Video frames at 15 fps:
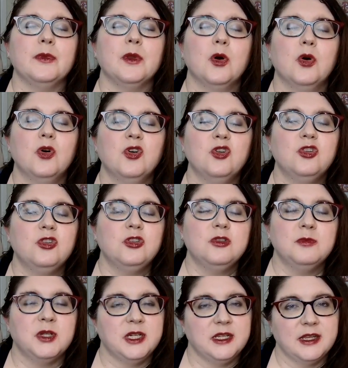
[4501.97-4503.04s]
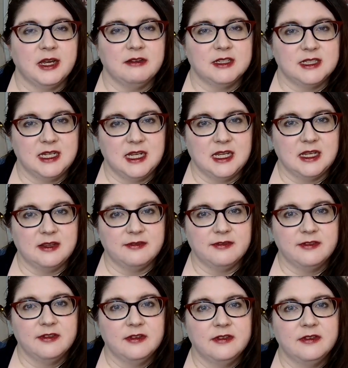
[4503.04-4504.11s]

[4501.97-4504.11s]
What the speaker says: All money that I receive